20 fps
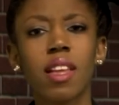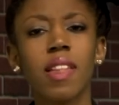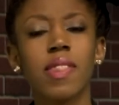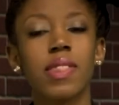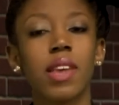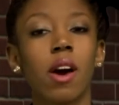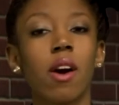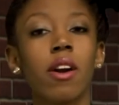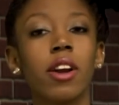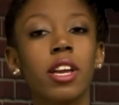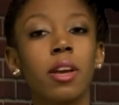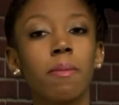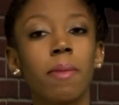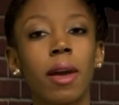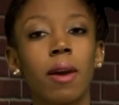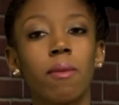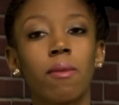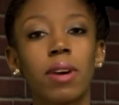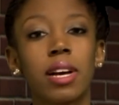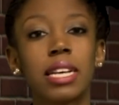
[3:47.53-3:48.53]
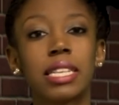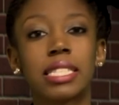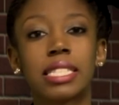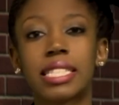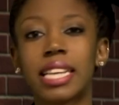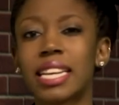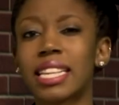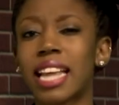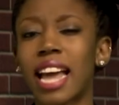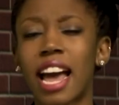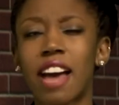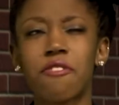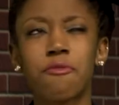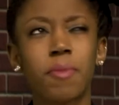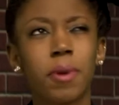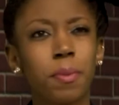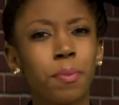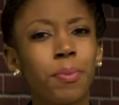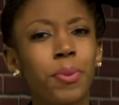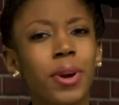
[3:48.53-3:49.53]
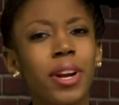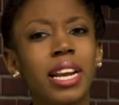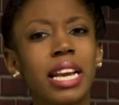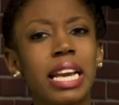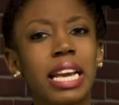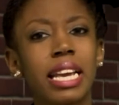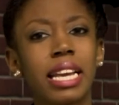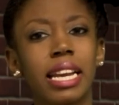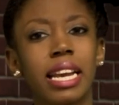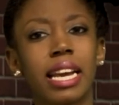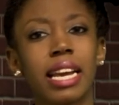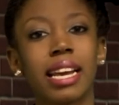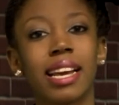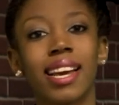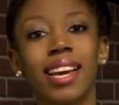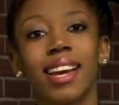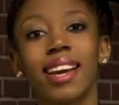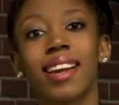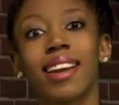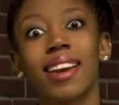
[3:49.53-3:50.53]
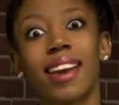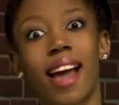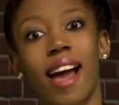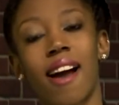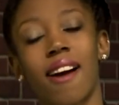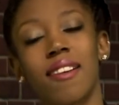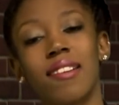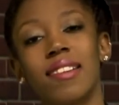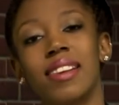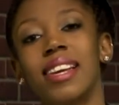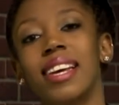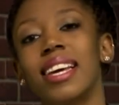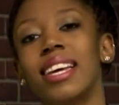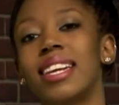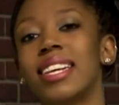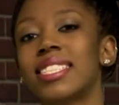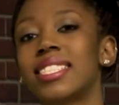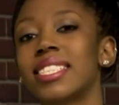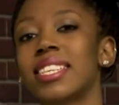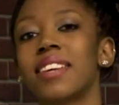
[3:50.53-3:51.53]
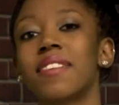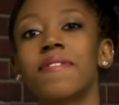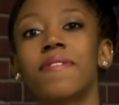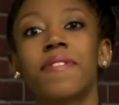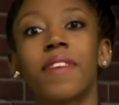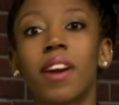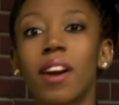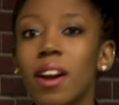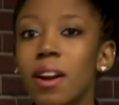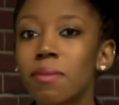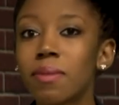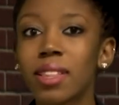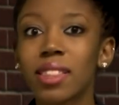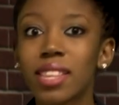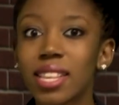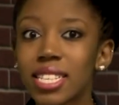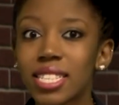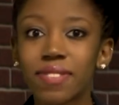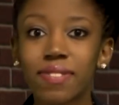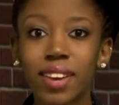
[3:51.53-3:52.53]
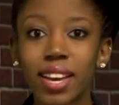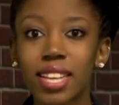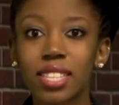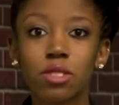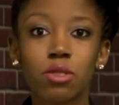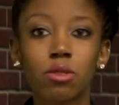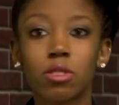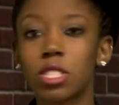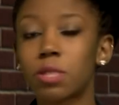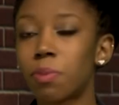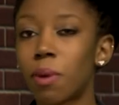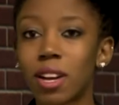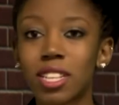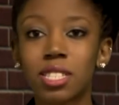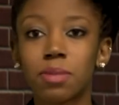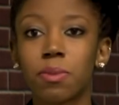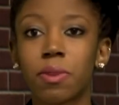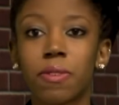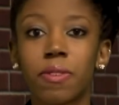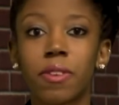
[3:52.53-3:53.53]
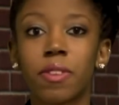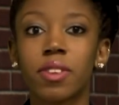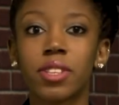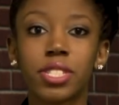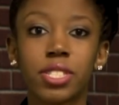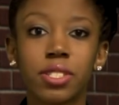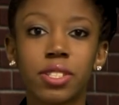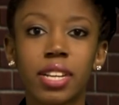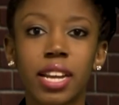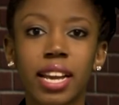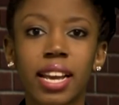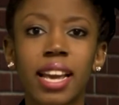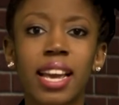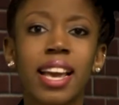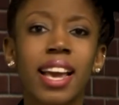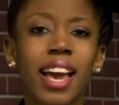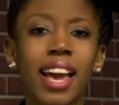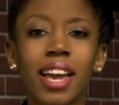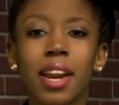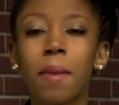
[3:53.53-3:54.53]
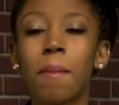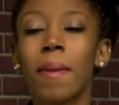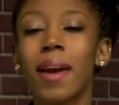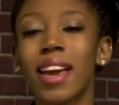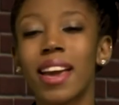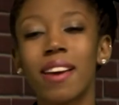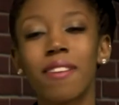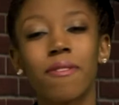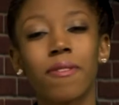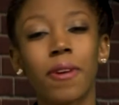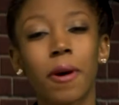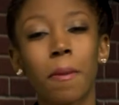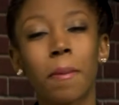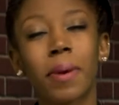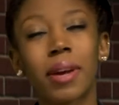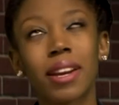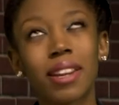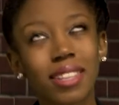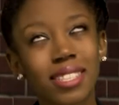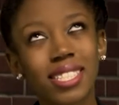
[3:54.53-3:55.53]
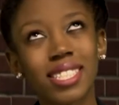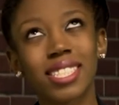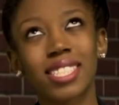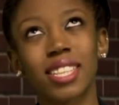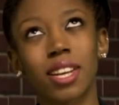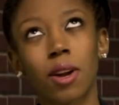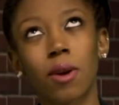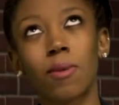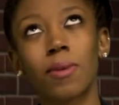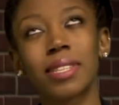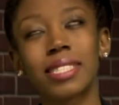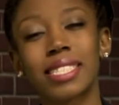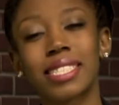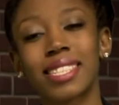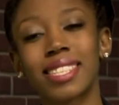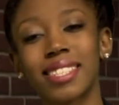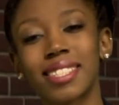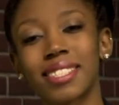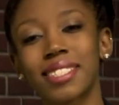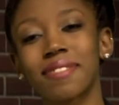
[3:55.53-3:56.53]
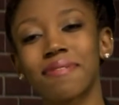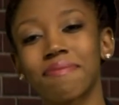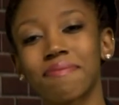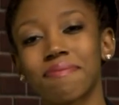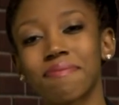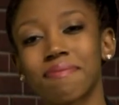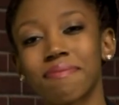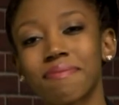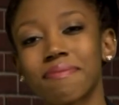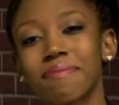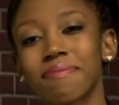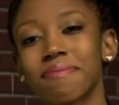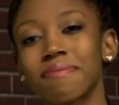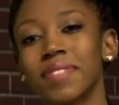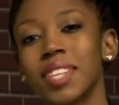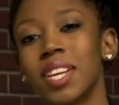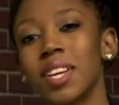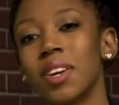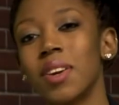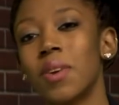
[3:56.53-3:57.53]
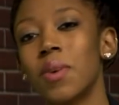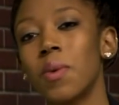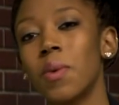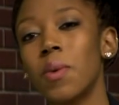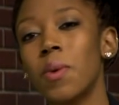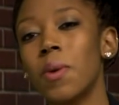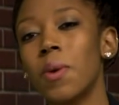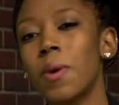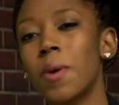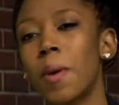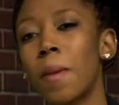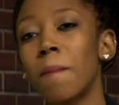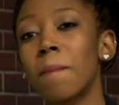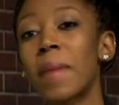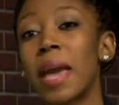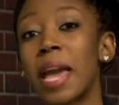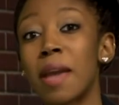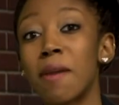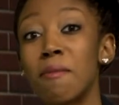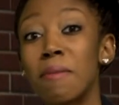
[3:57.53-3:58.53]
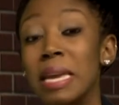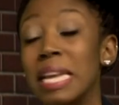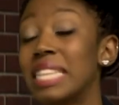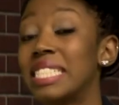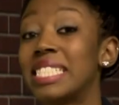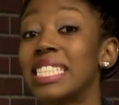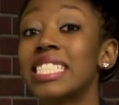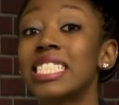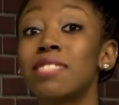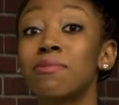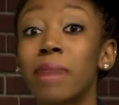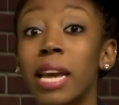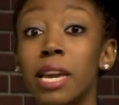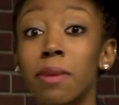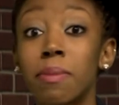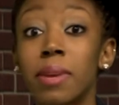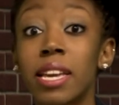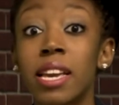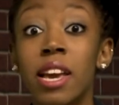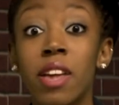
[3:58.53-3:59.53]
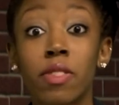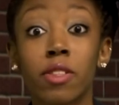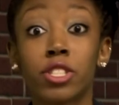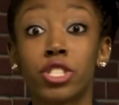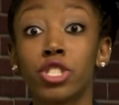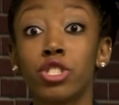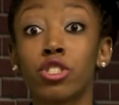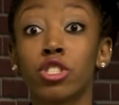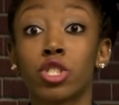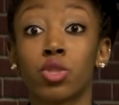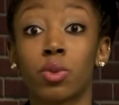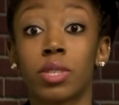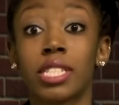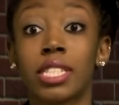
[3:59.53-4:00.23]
the argument was said to have been pretty heated. Now, it isn't confirmed that these fans were responsible for the shooting, and it may have well been just a coincidence. Or maybe, just maybe, the shooters were